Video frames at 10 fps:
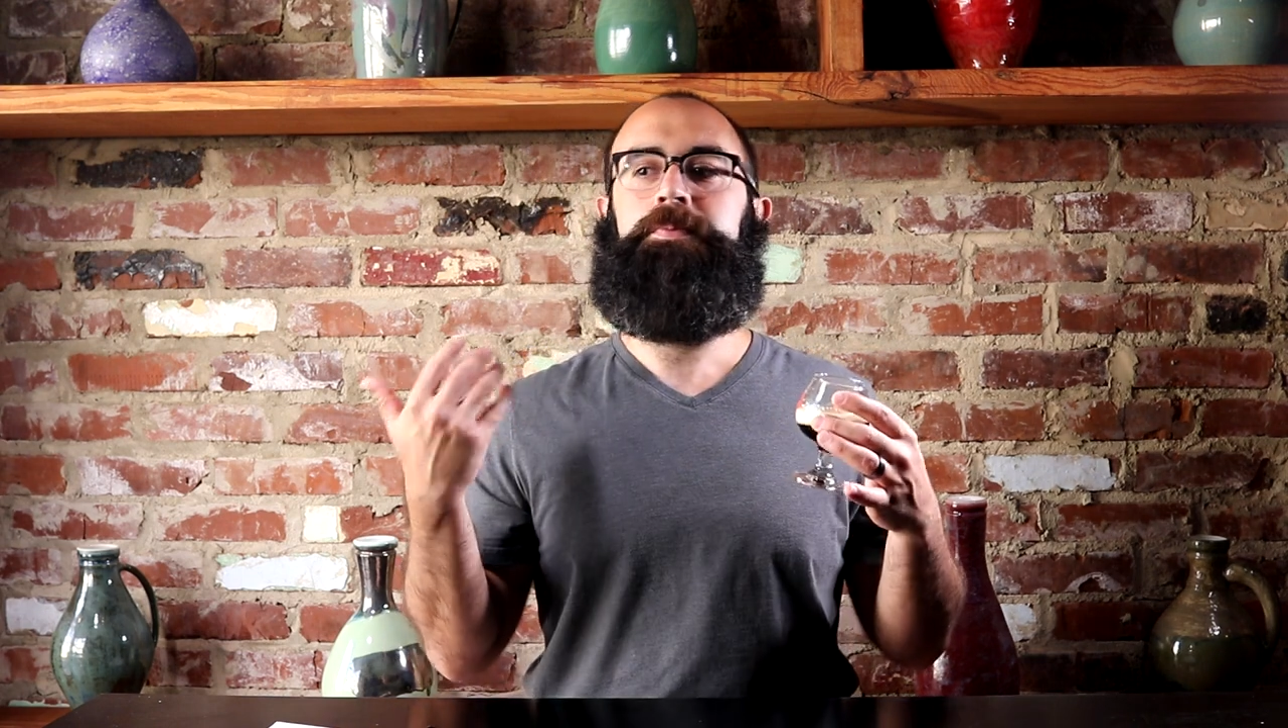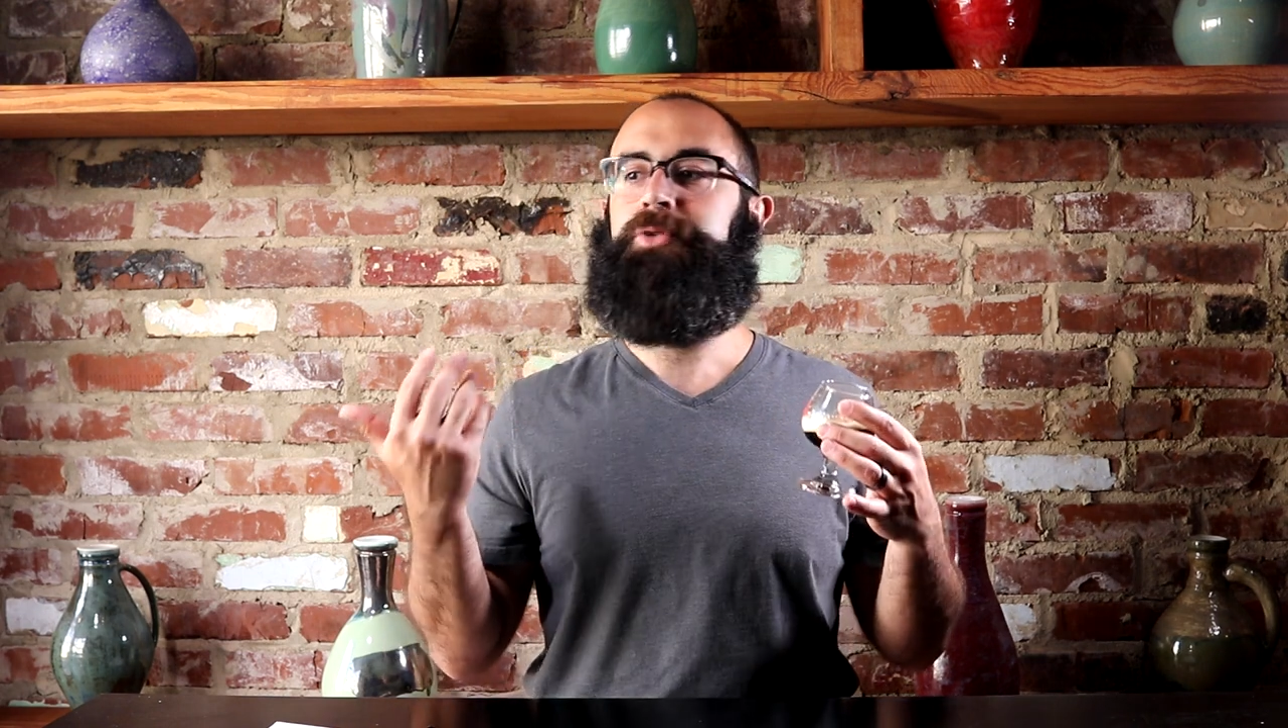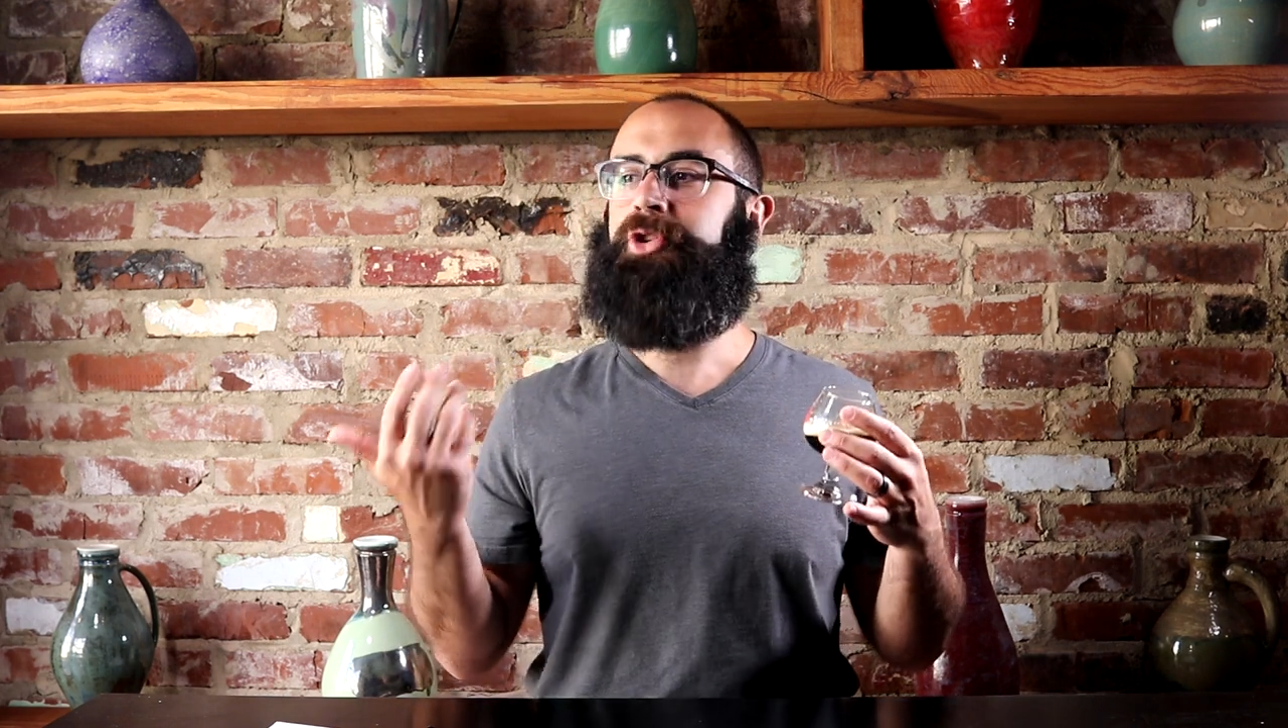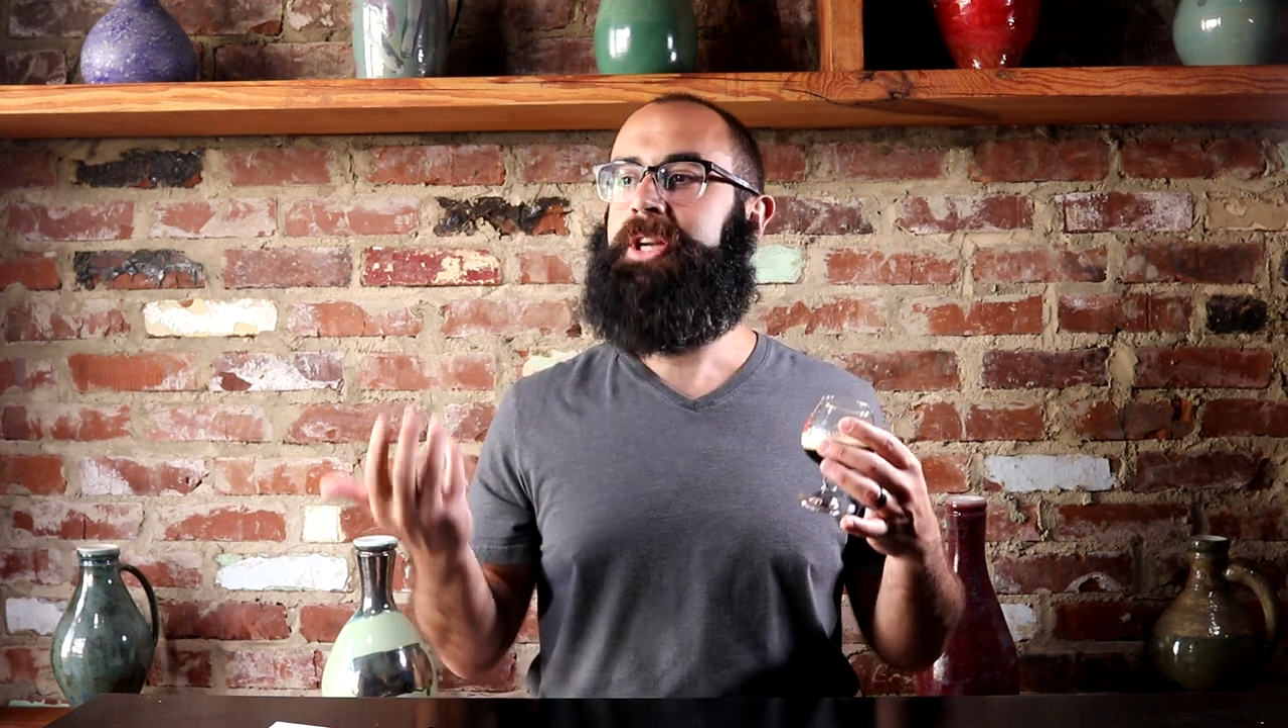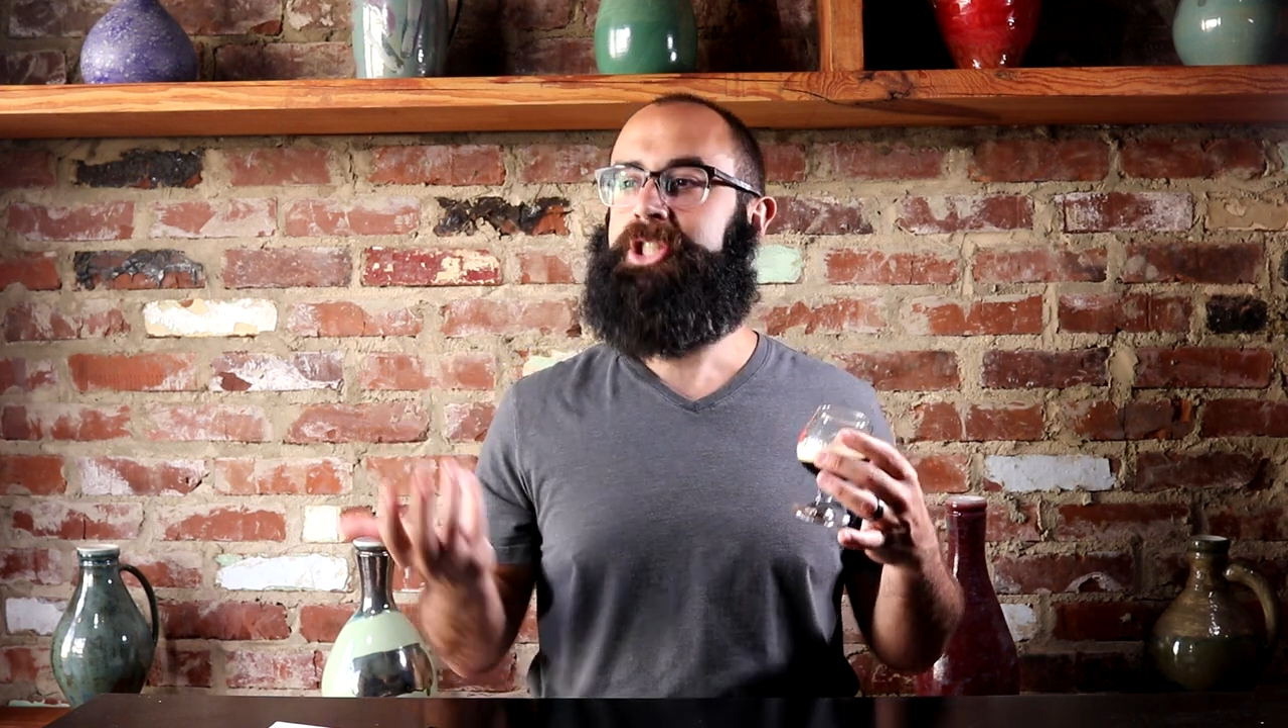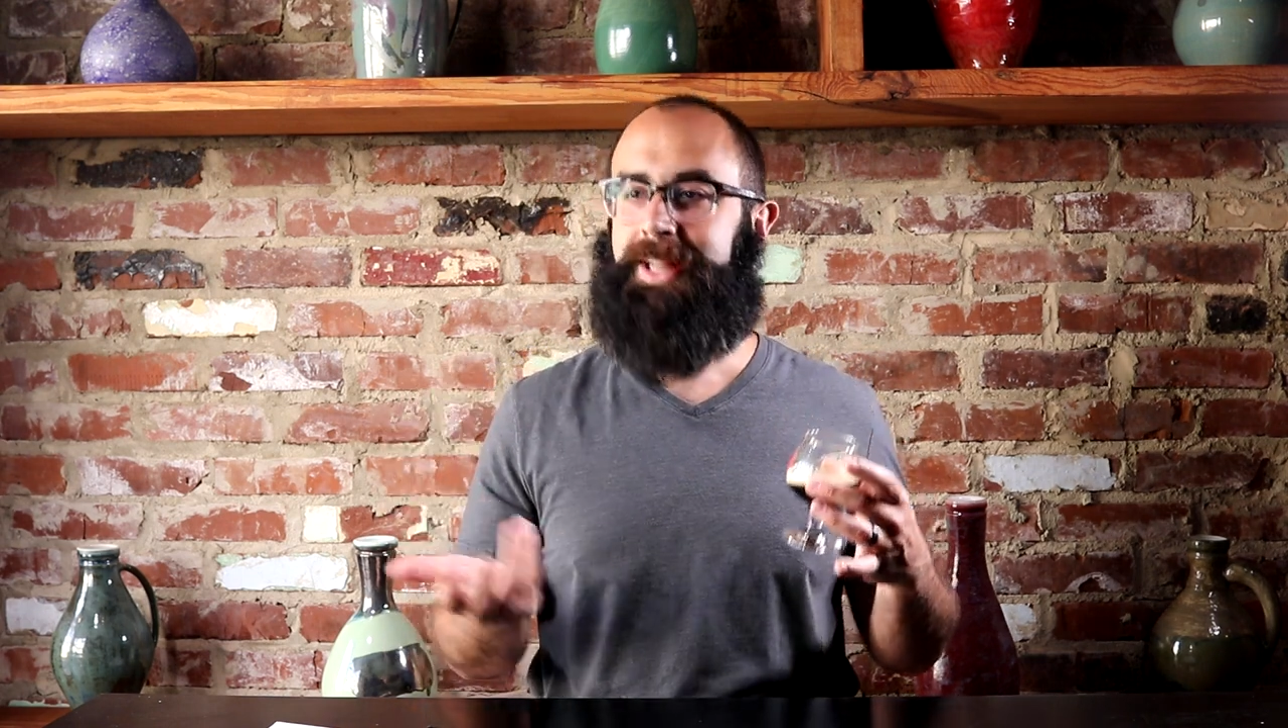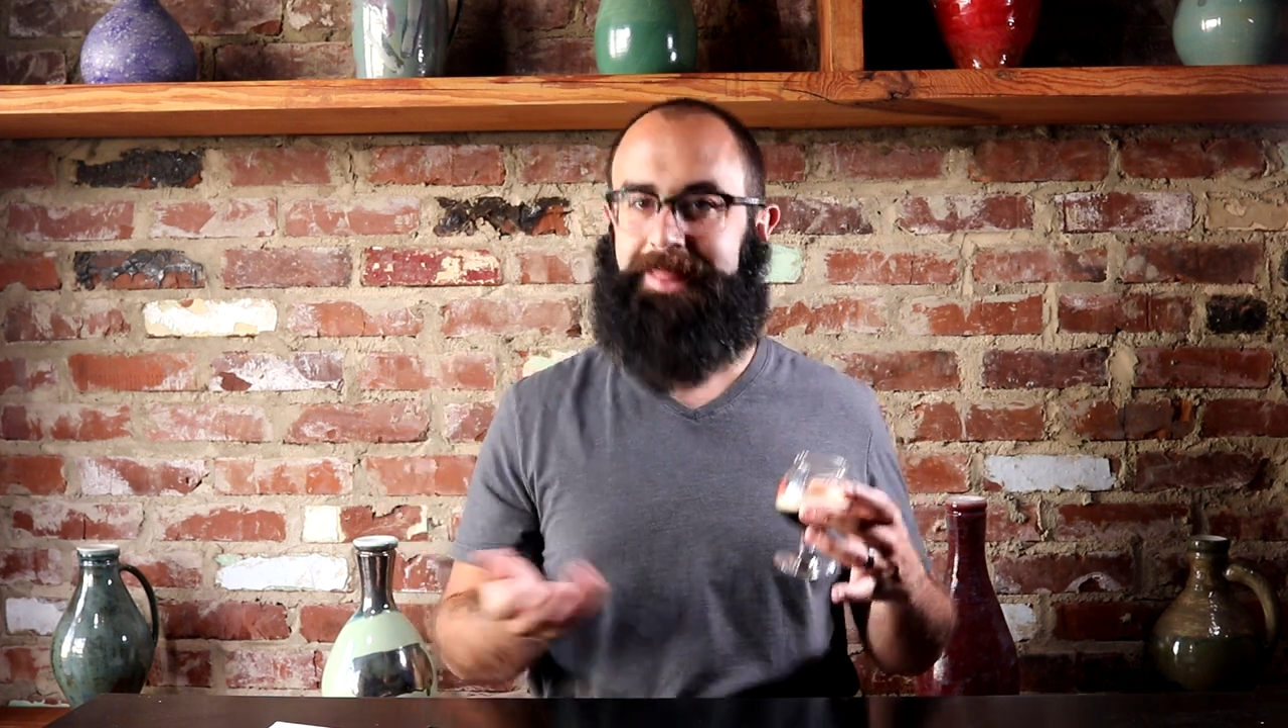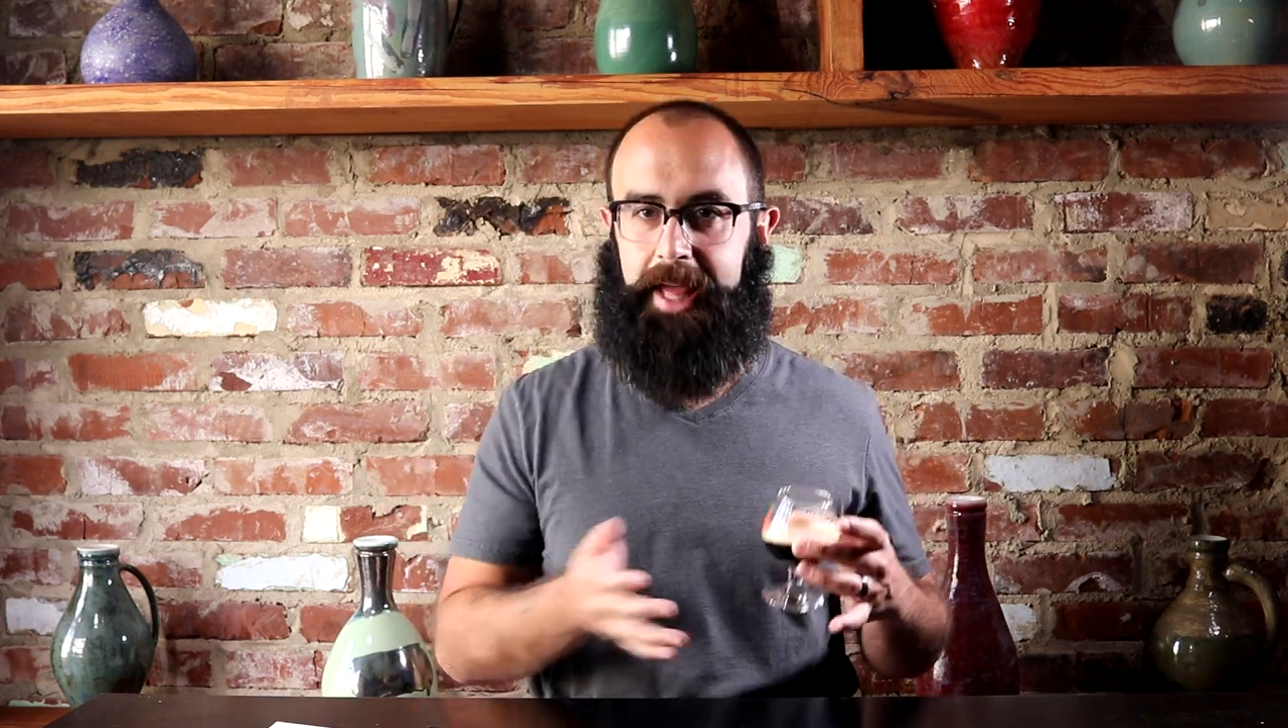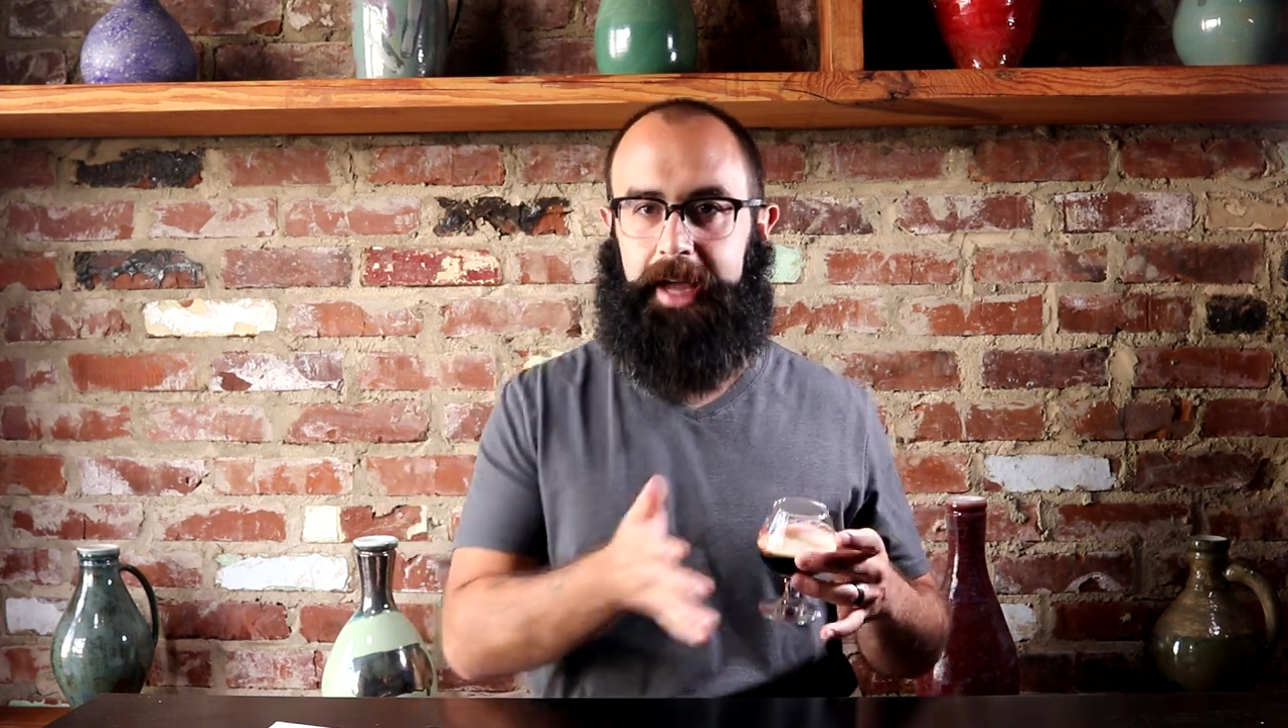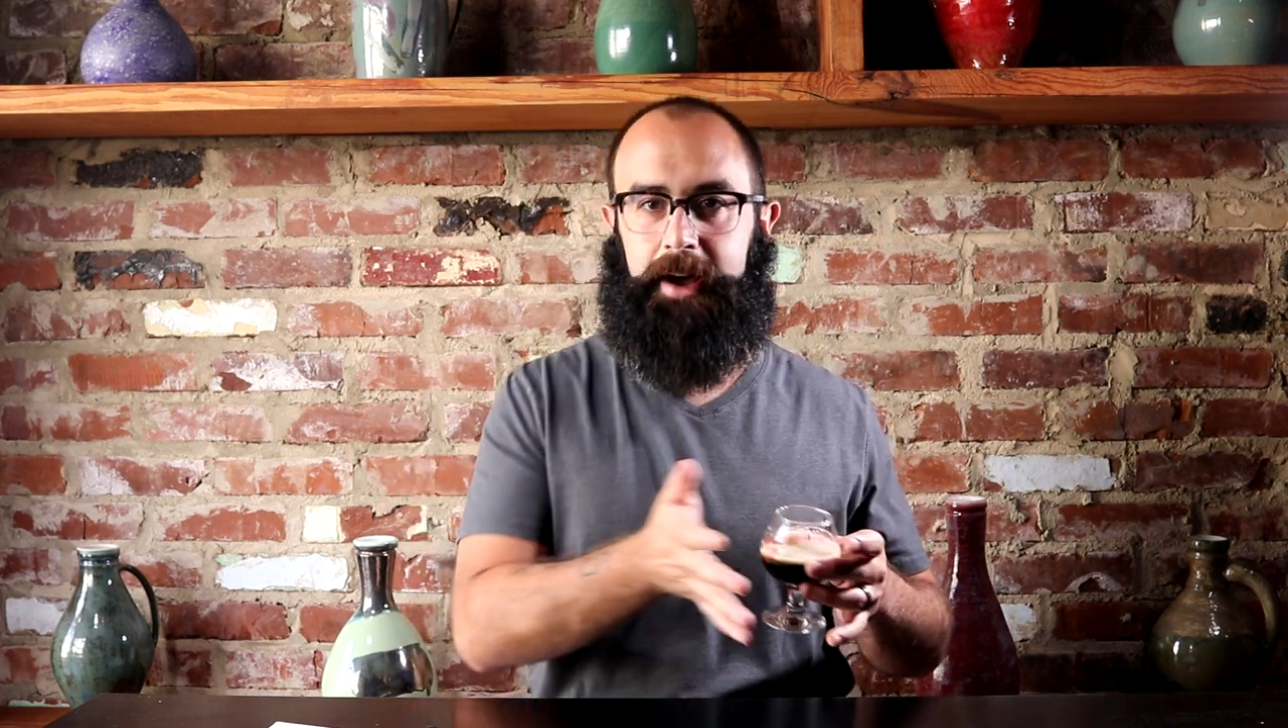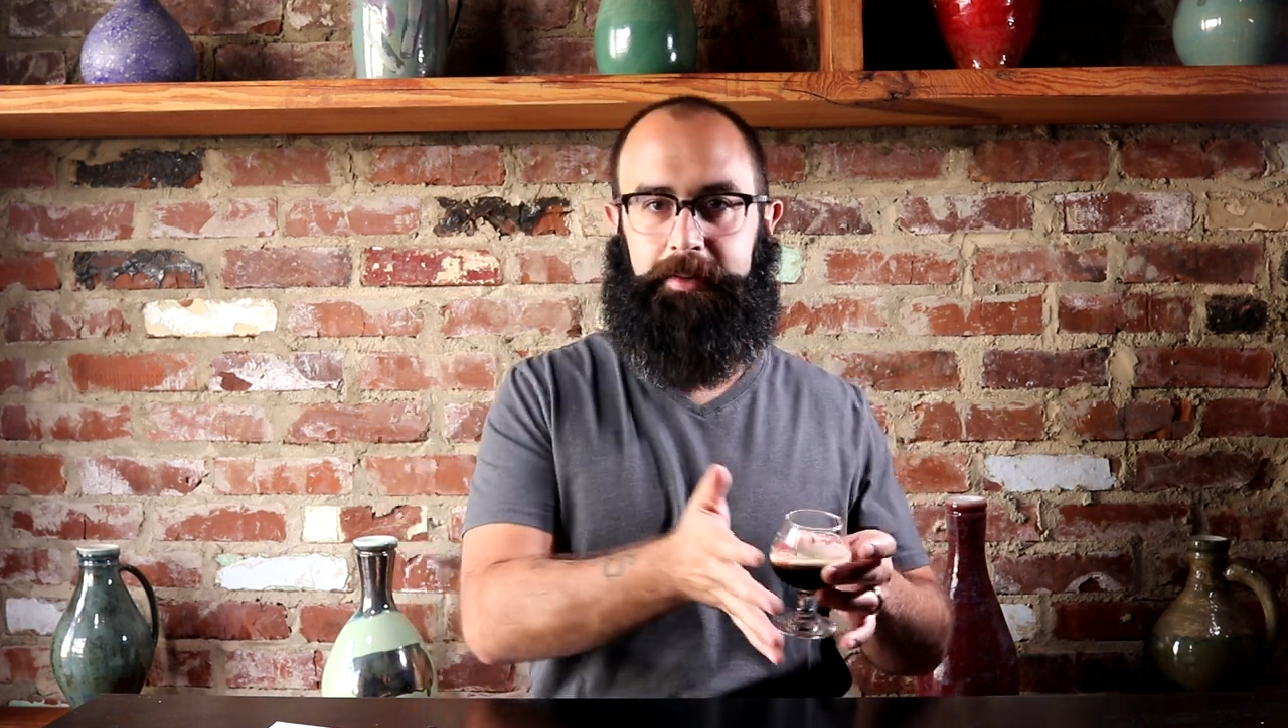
traditionally think of